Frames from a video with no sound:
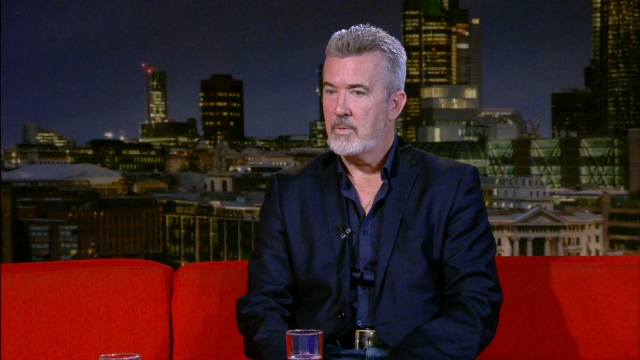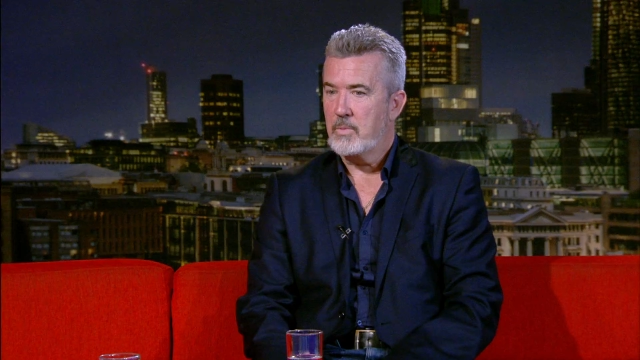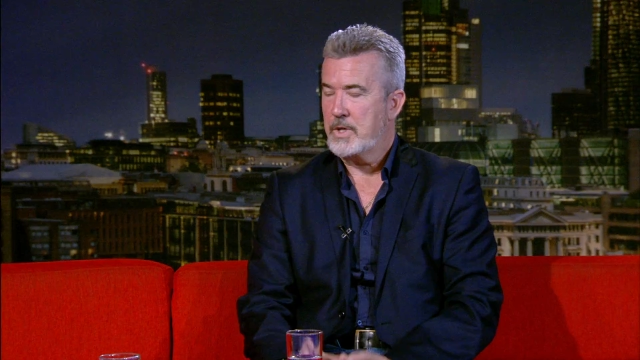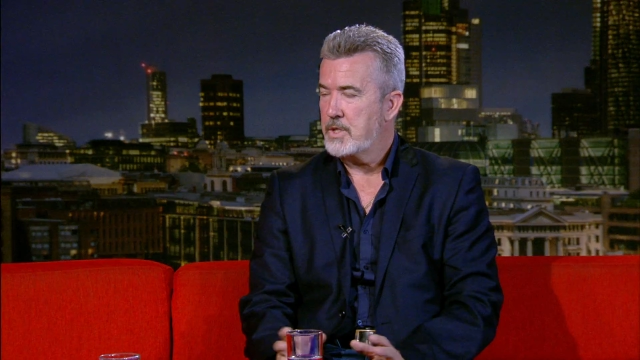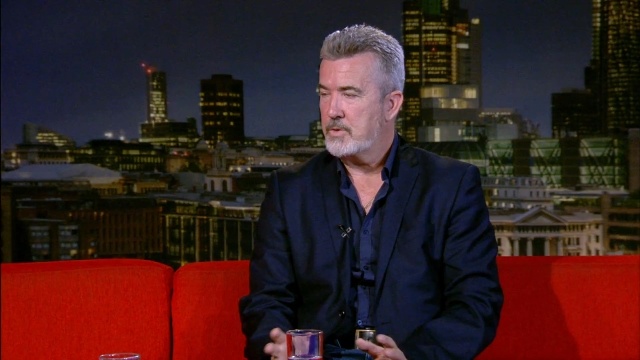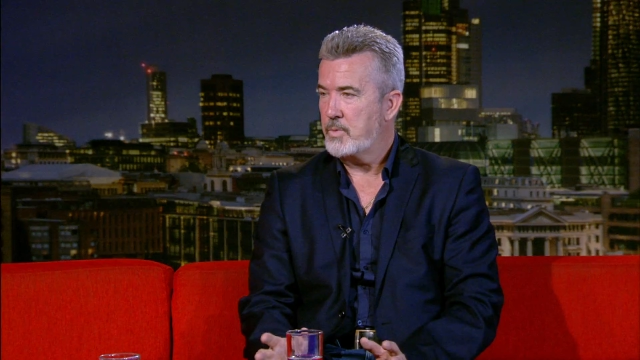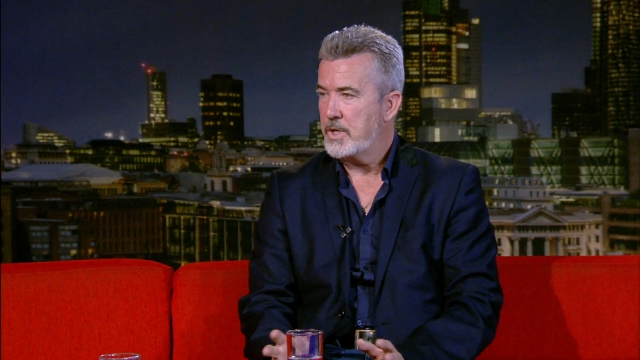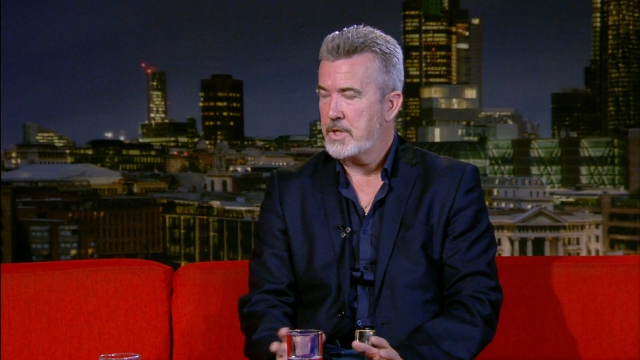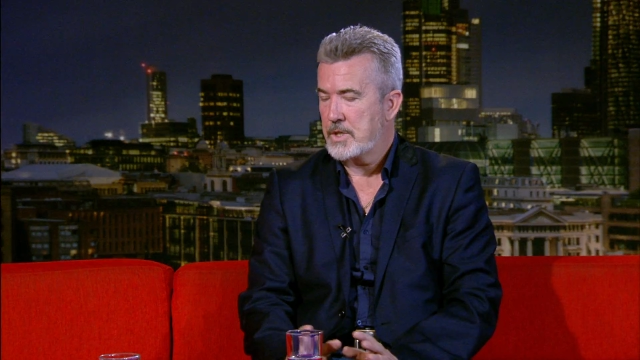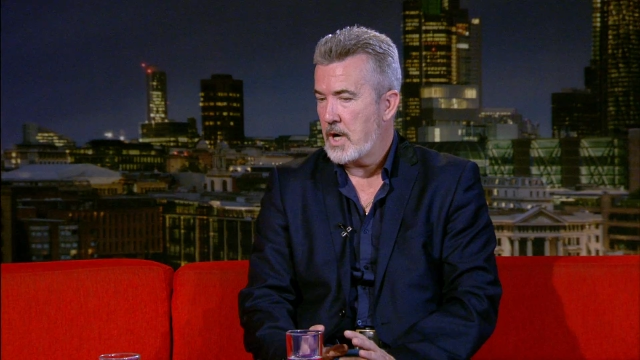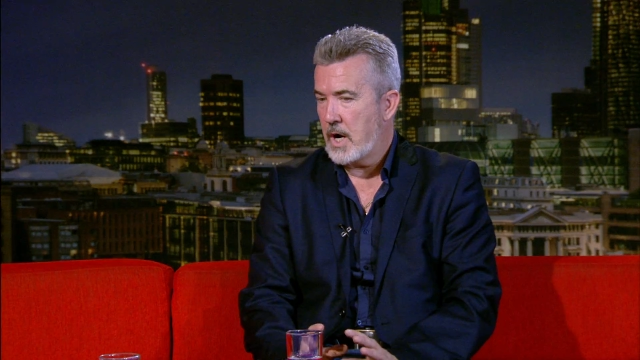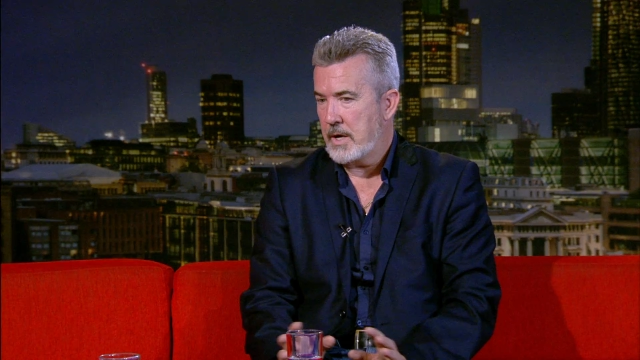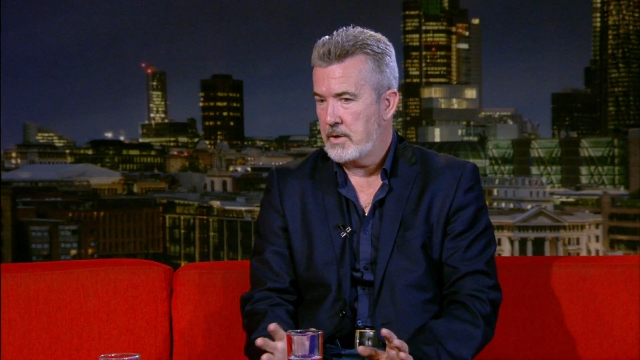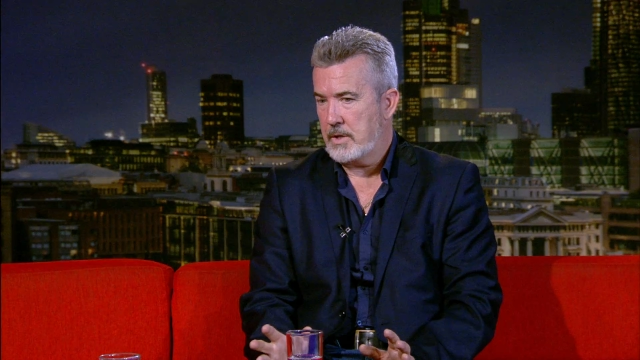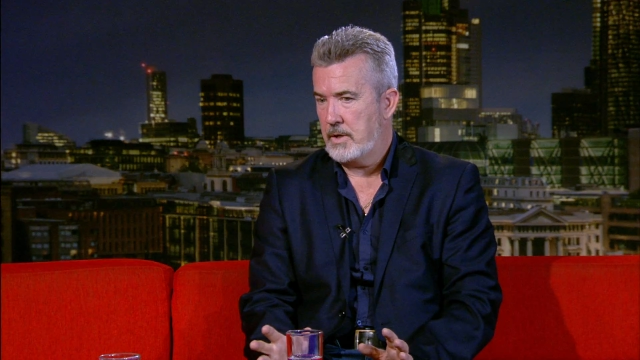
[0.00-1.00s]
which
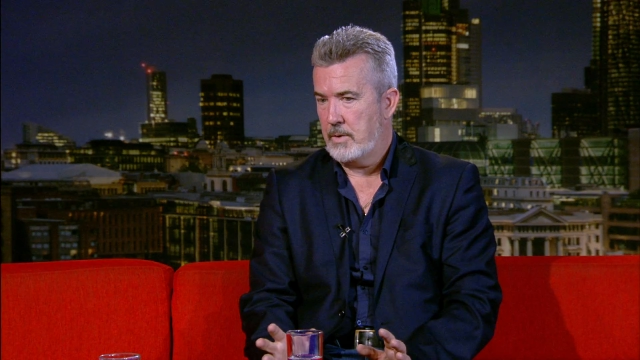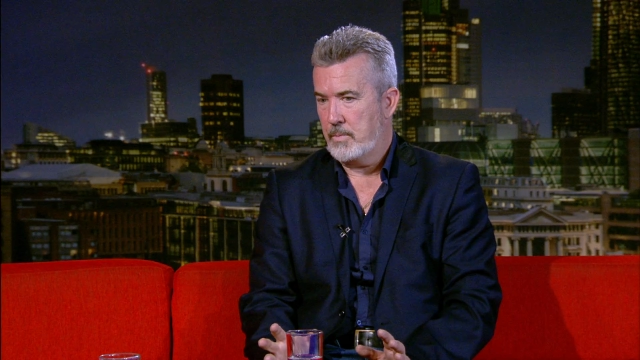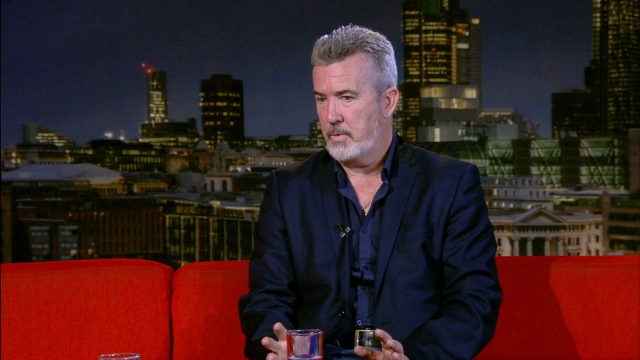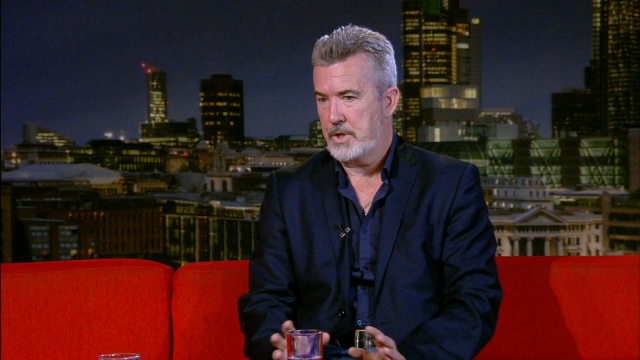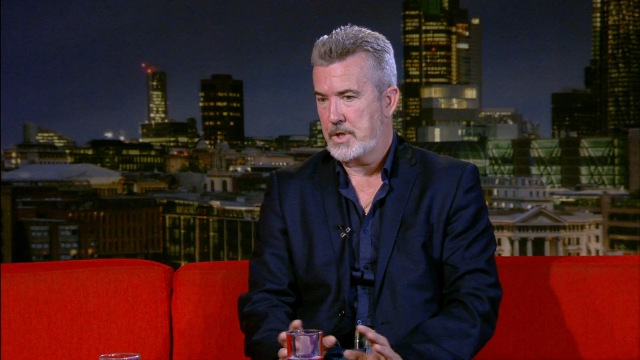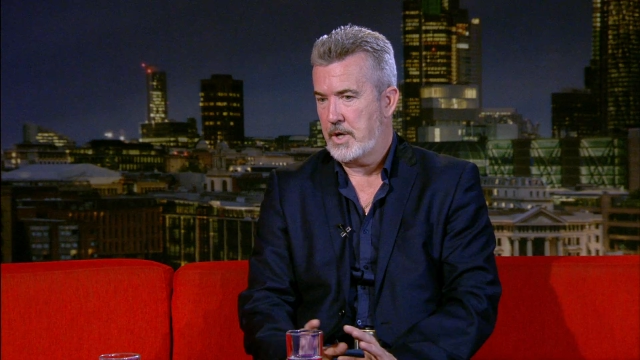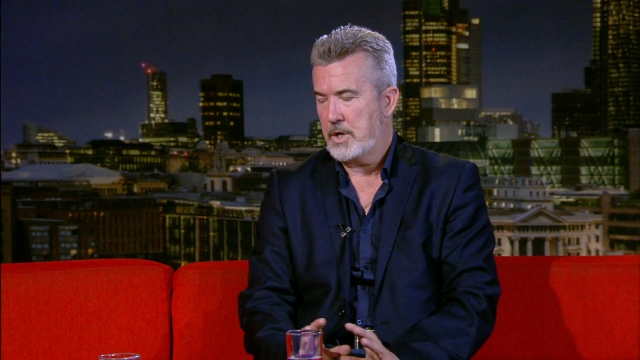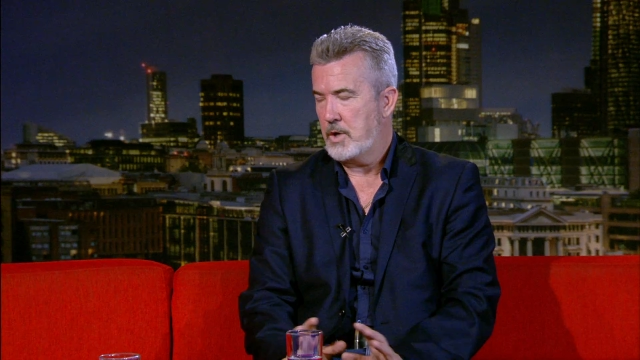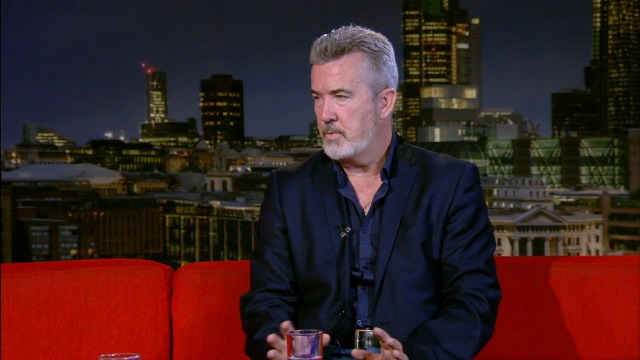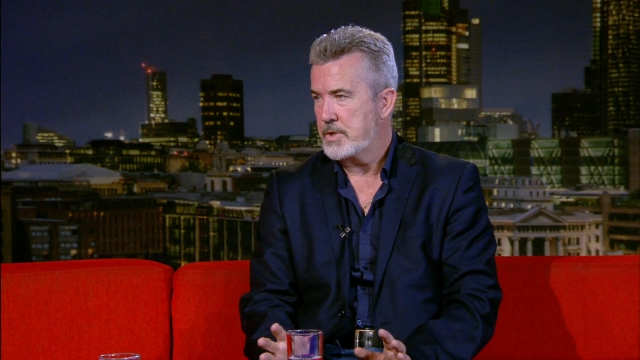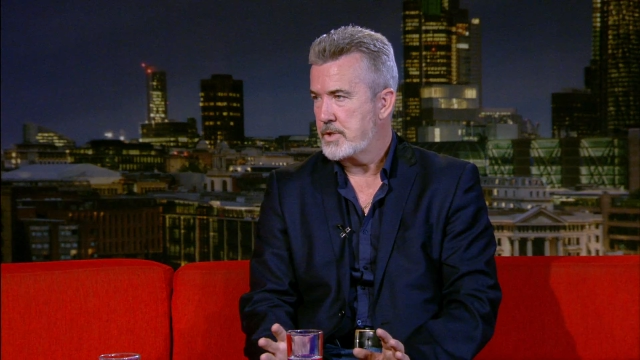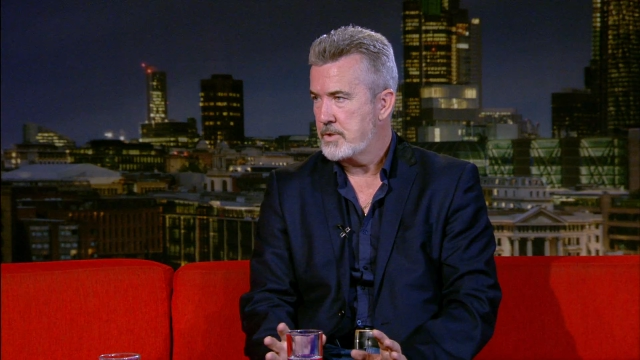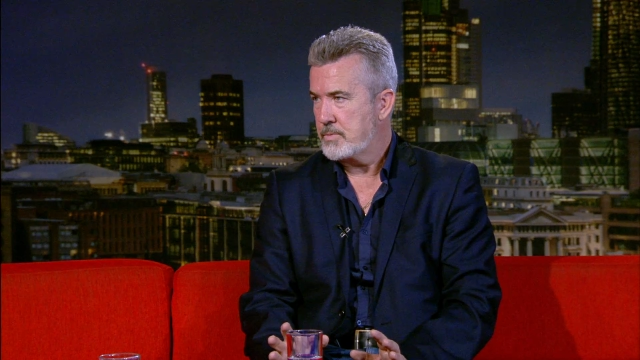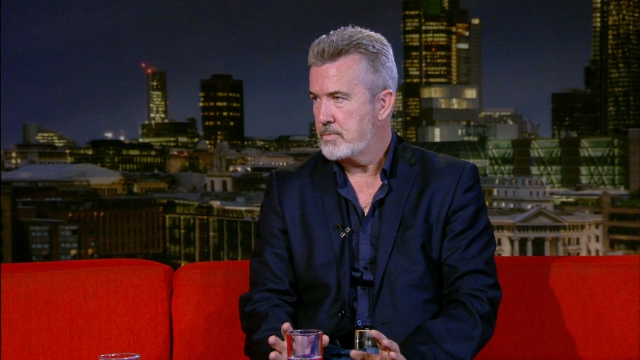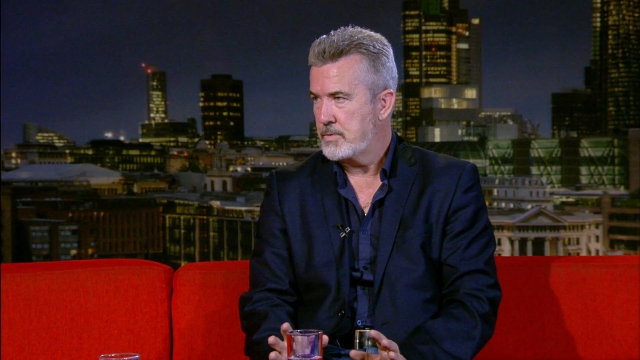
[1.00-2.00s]
I knew
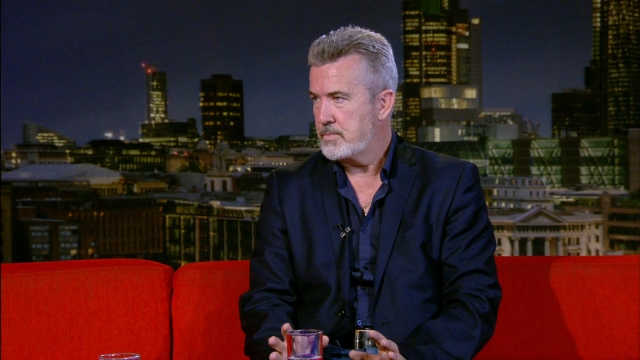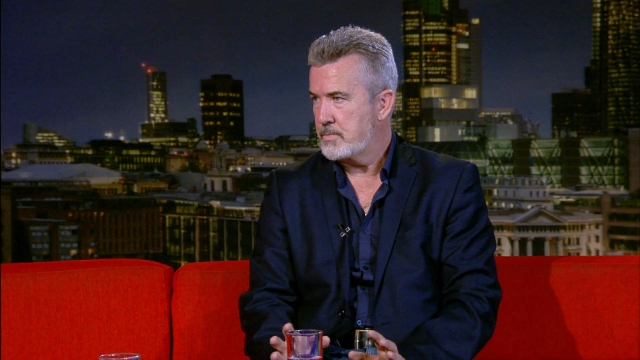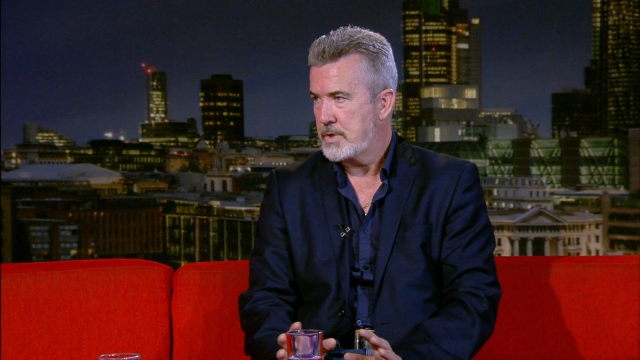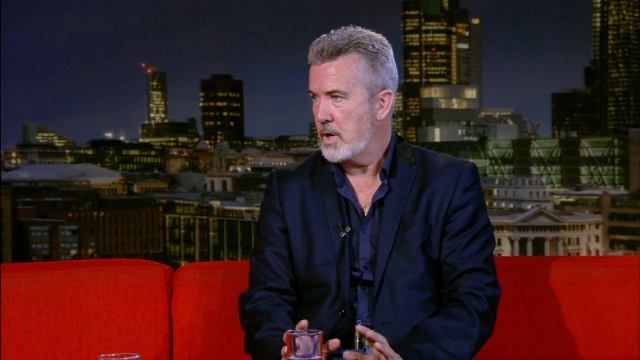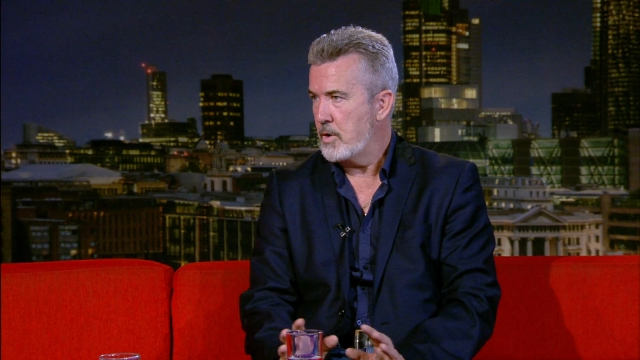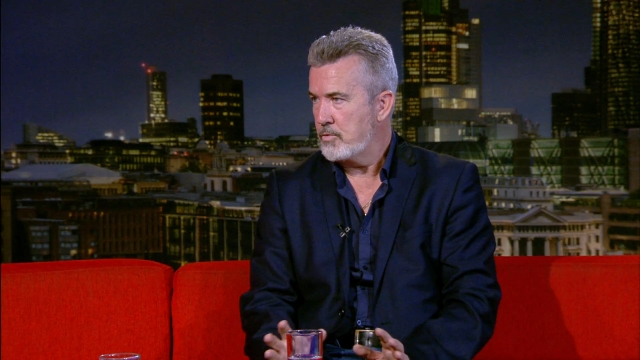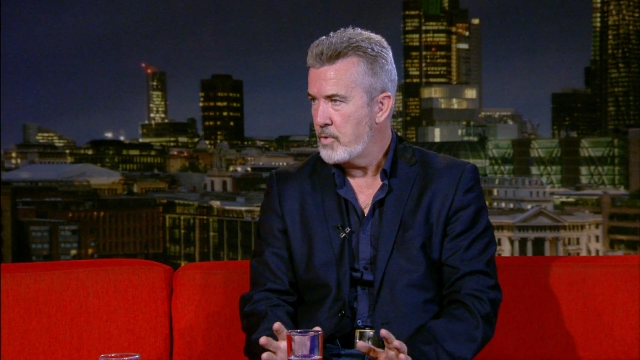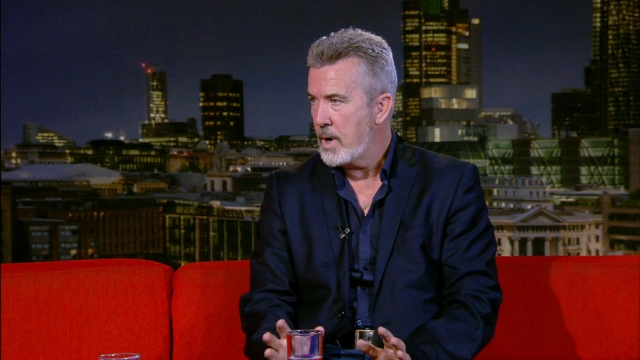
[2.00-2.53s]
was total